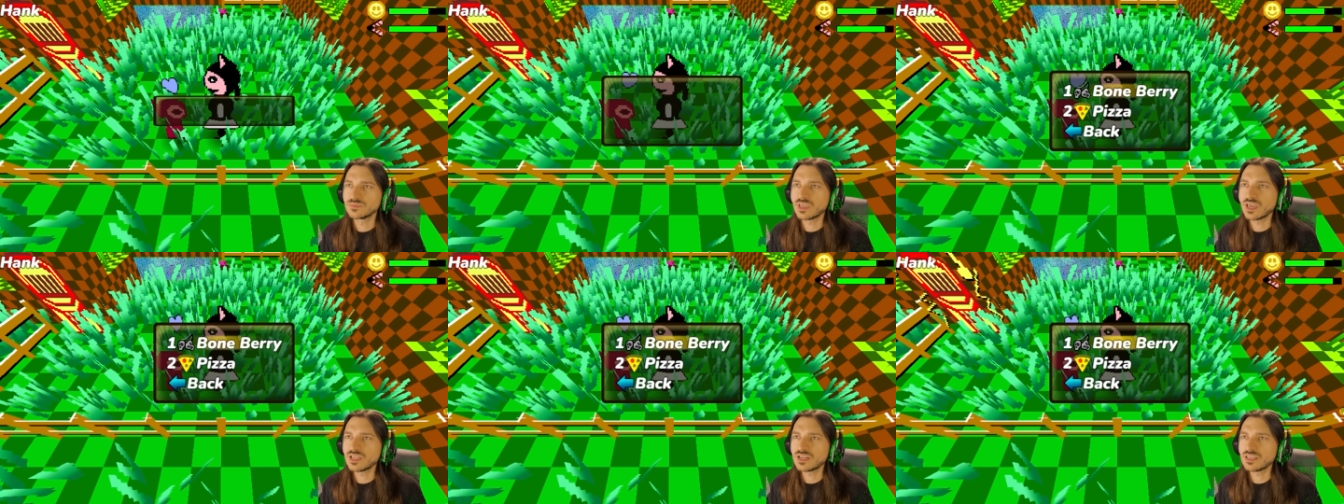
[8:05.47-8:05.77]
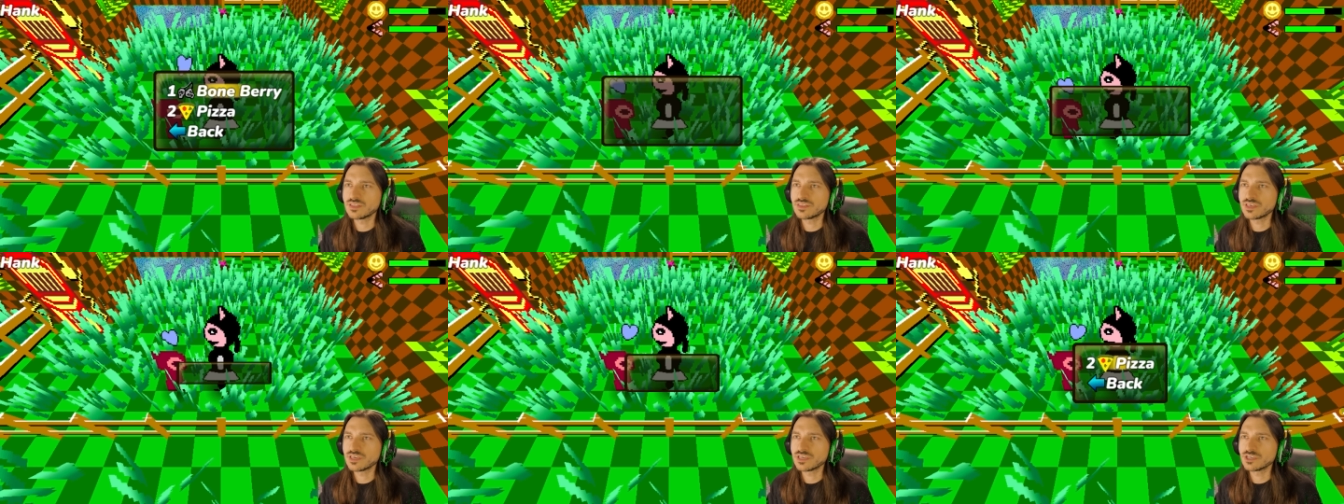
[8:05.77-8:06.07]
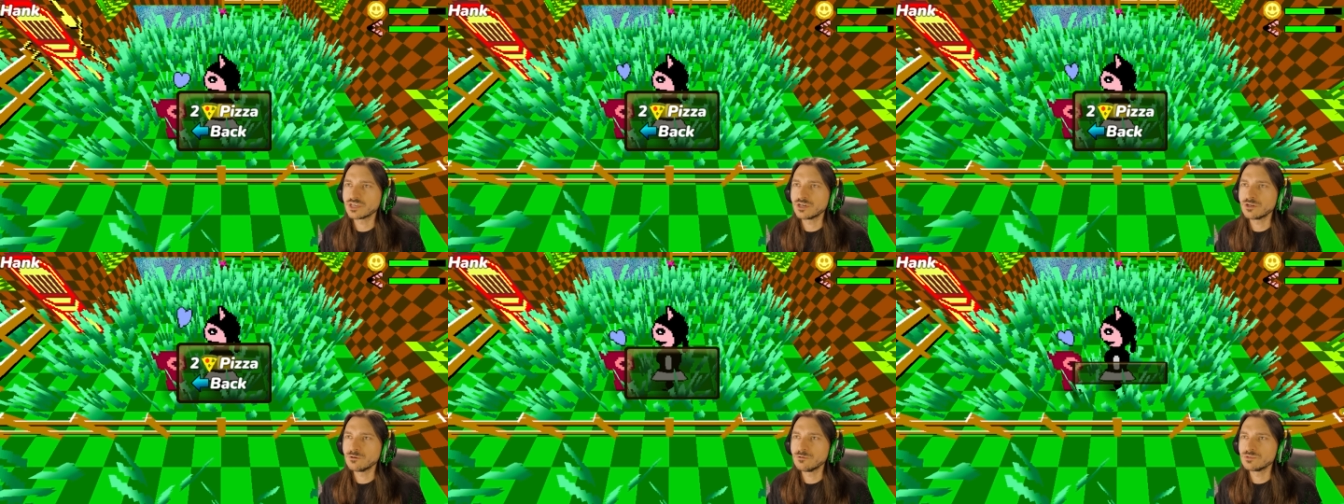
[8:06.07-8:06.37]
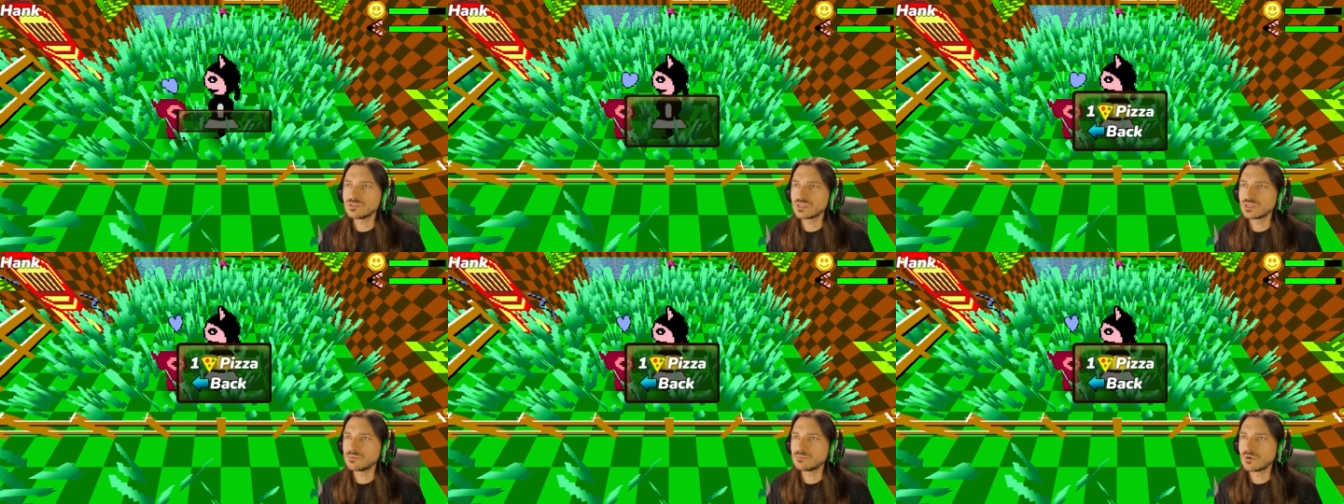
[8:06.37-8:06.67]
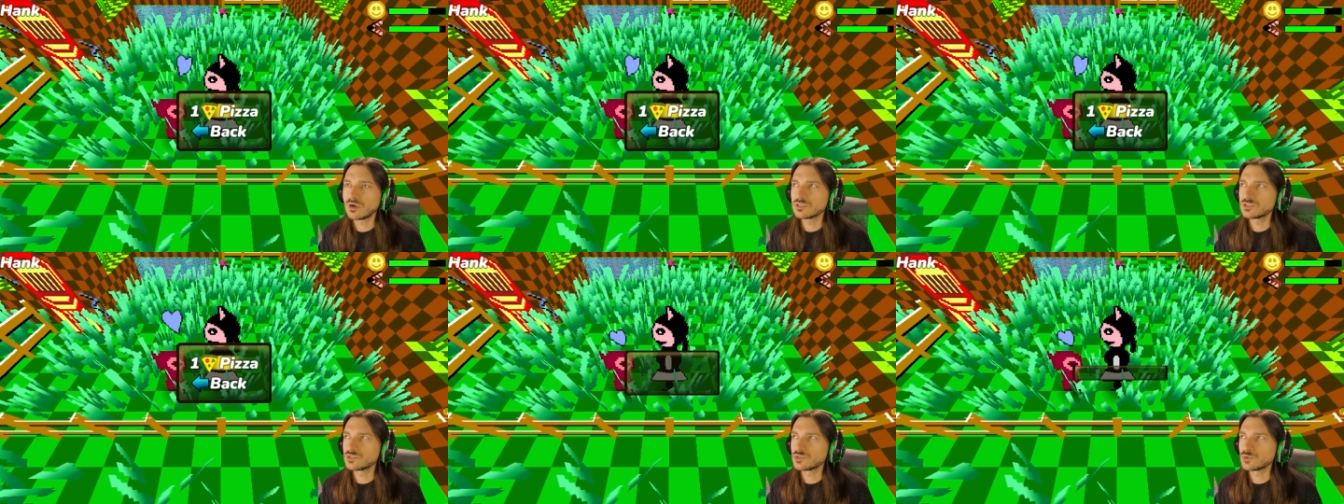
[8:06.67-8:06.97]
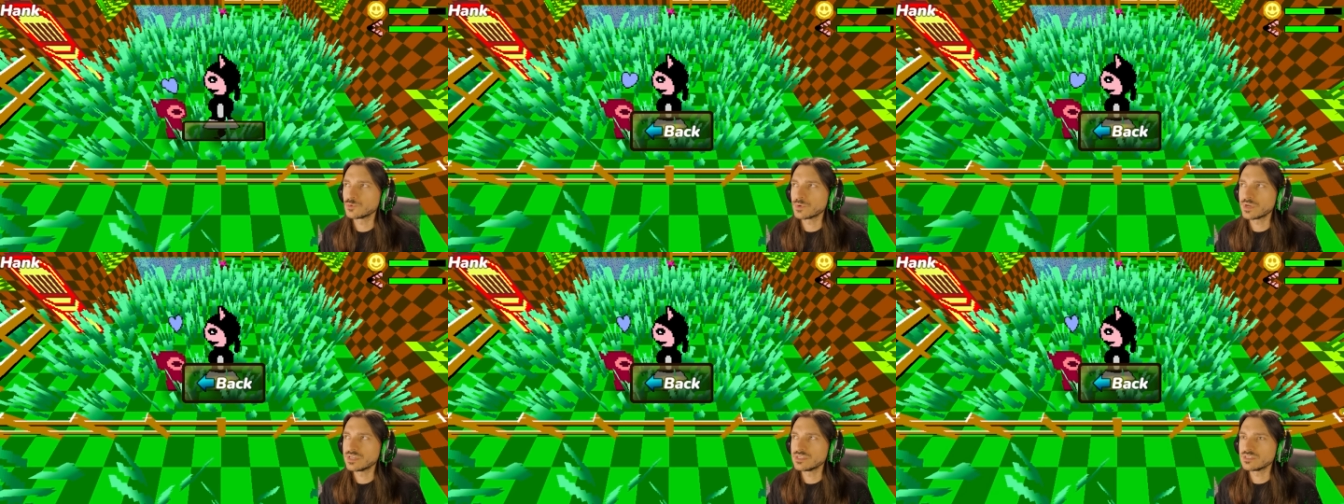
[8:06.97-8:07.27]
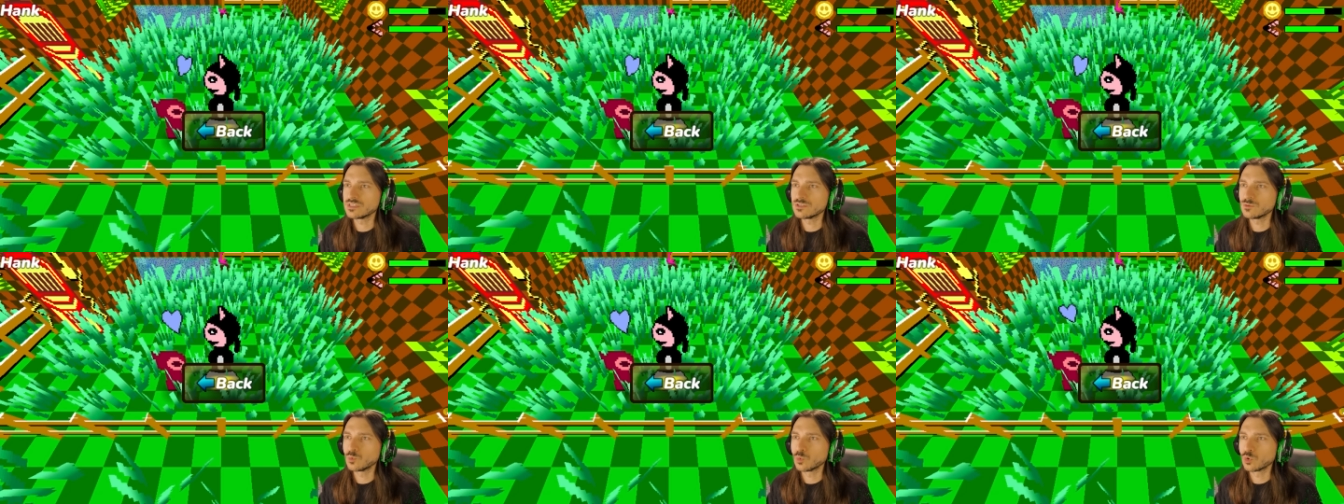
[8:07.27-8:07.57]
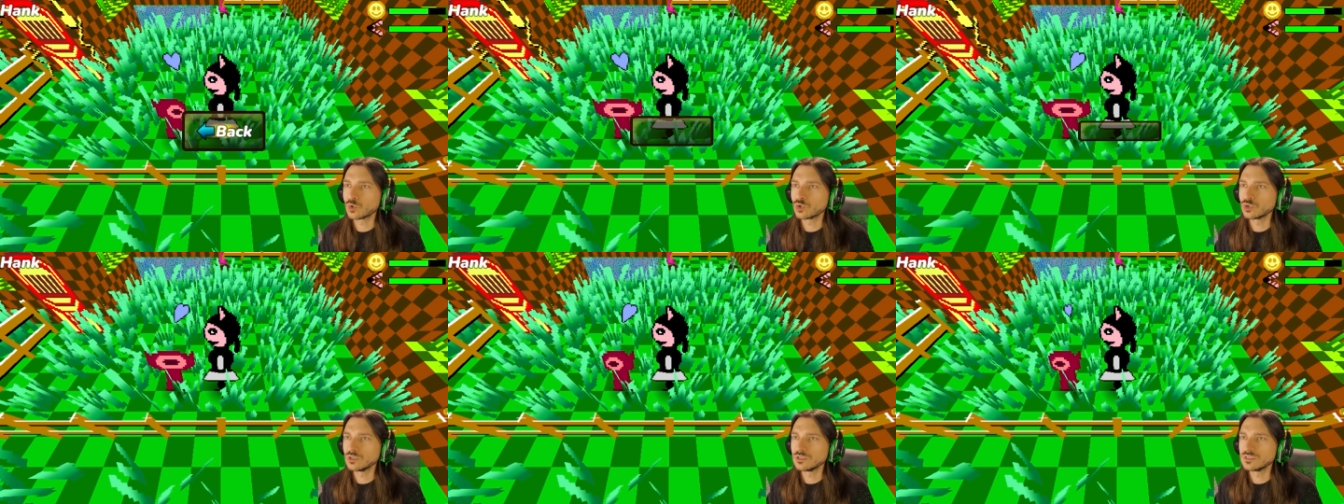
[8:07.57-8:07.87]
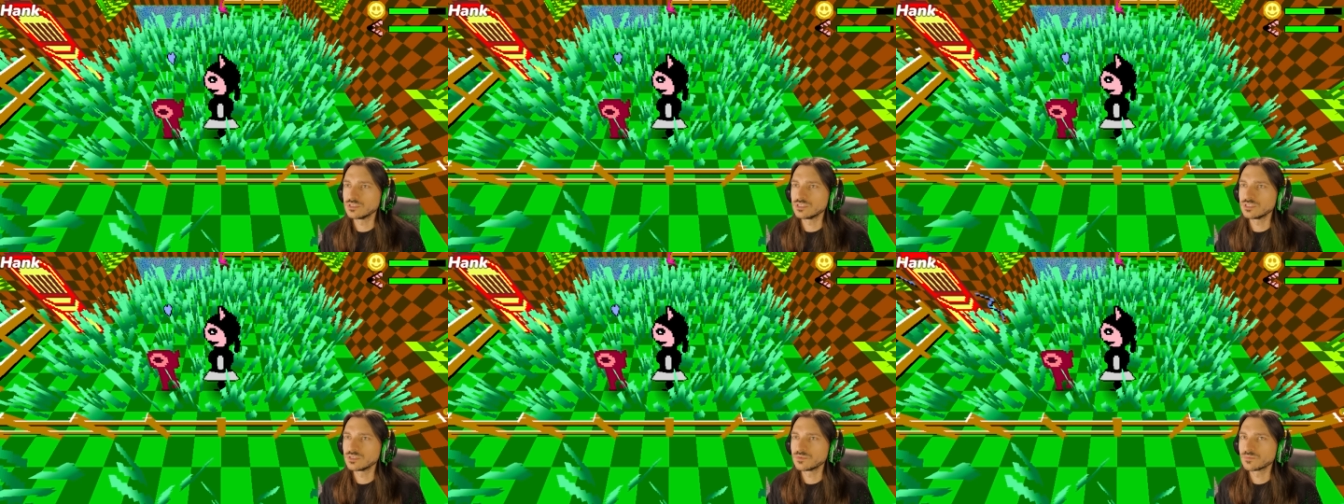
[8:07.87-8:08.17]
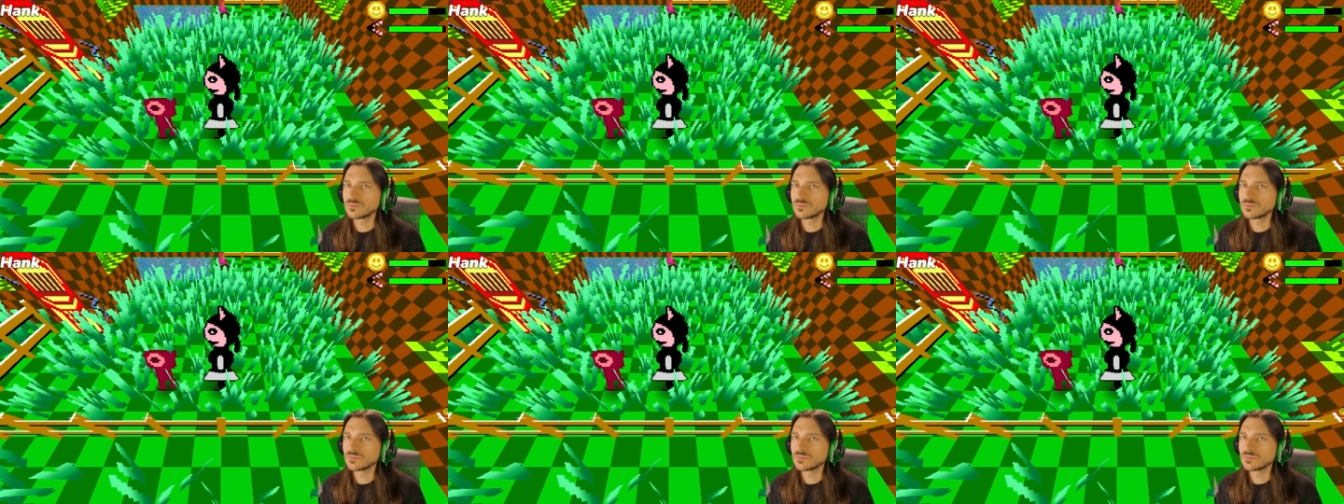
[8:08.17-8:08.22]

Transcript: Anything goes in a monster raising world.